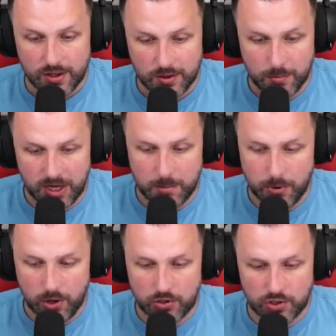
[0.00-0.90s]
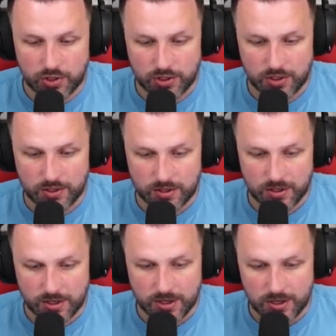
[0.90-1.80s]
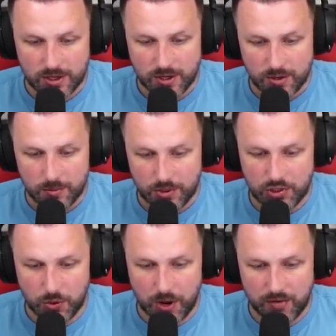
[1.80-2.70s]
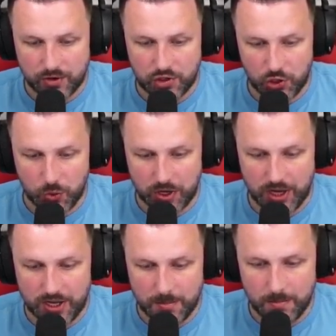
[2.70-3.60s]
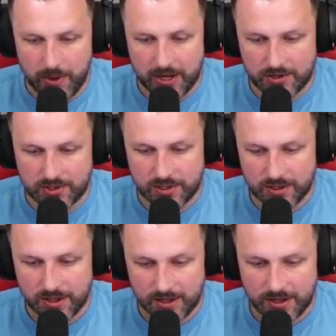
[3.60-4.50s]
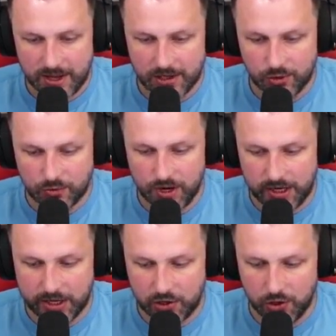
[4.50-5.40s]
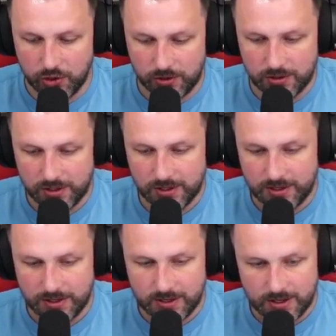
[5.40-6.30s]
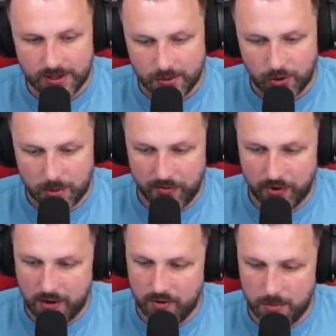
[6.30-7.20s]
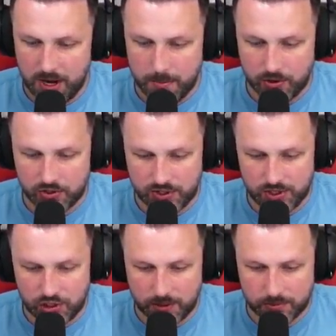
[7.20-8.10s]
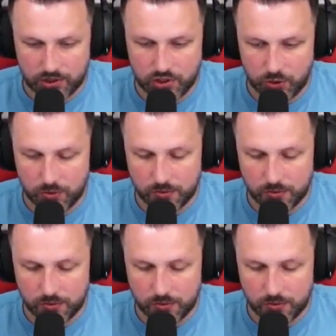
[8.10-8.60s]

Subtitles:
A mini boss. We do have a Duke in the mix. They look really cool. One of my favourite mini bosses in Chapter 2.